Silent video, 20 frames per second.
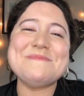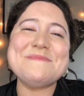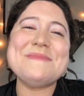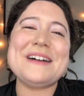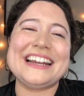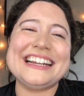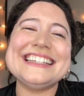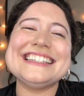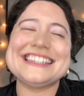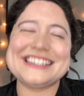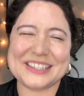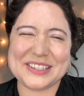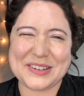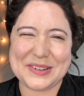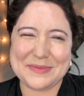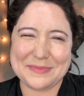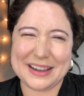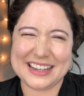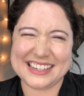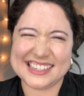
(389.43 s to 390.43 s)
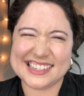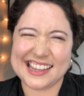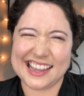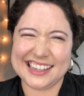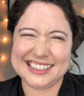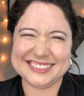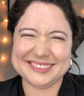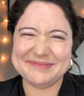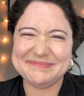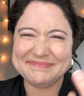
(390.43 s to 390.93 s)
but it's still my
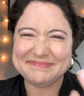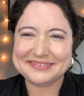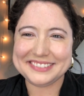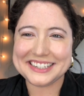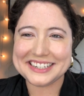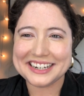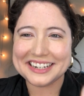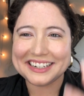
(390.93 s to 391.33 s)
skin, you